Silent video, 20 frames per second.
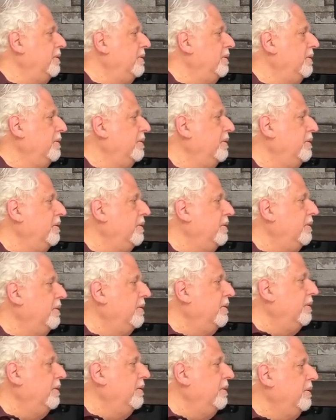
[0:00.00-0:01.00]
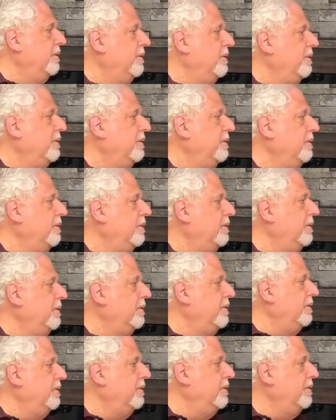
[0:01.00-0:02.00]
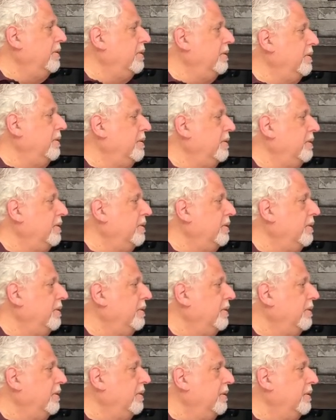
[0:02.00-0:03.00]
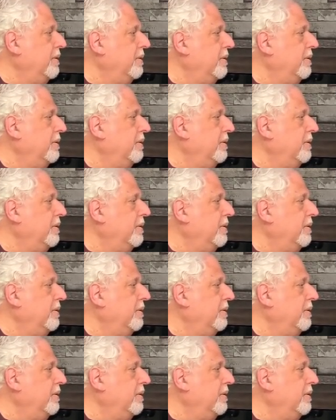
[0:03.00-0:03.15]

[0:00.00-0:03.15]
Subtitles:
This person isn't speaking.